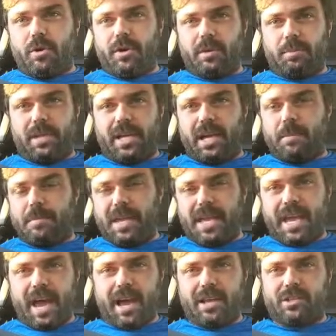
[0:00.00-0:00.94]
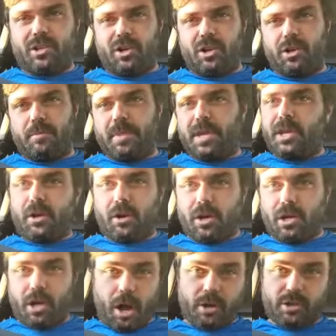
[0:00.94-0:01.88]
to play a Miha tournament or
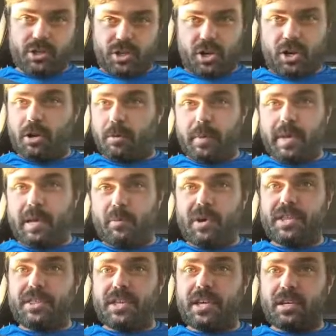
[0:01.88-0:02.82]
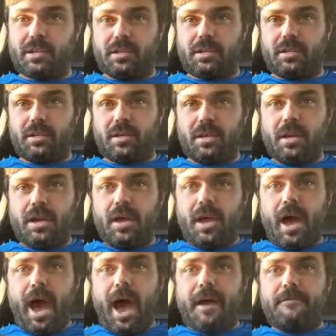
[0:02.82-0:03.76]
an Arch tournament with it.
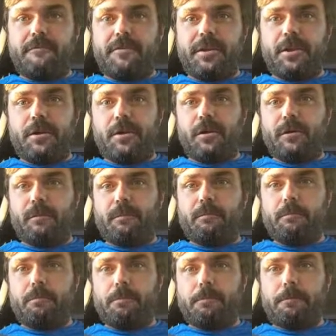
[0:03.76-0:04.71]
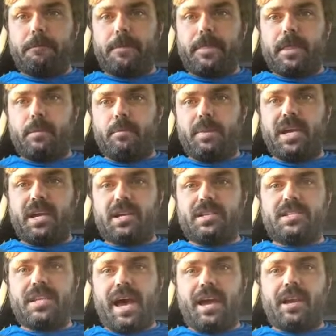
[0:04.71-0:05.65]
I feel, because
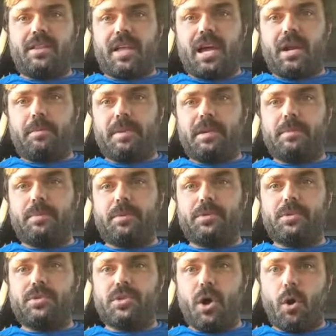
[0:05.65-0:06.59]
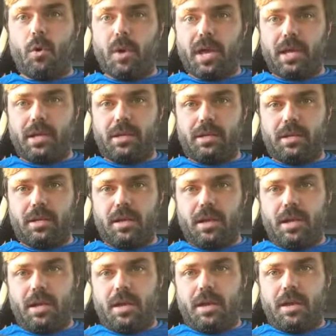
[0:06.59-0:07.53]
not a lot of people know it,
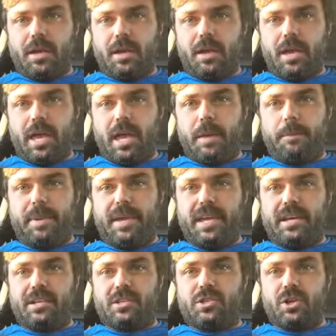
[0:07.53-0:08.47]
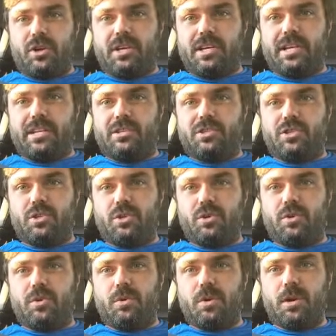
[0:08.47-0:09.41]
it be turned
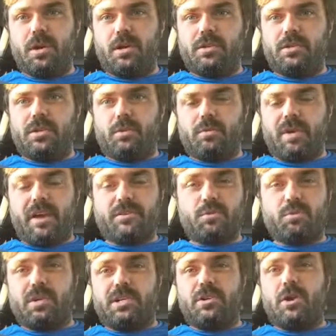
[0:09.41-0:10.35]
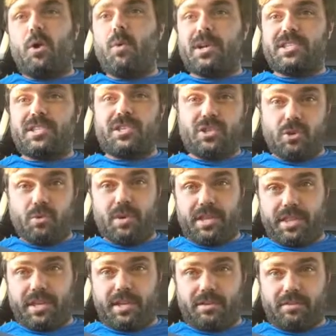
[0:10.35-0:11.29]
into the refs wouldn't know what to do with
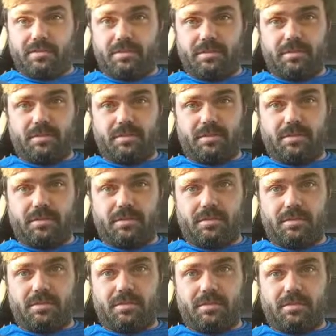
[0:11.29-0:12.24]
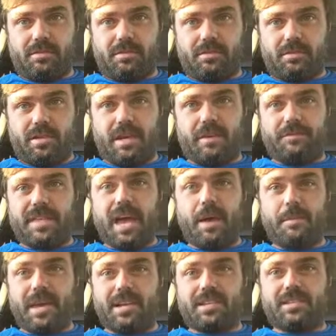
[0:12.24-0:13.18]
it. If that
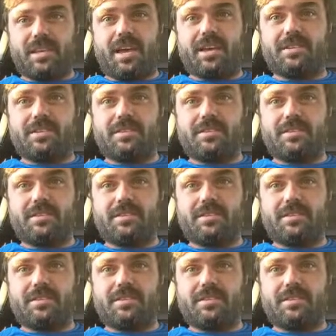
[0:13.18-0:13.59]
makes sense.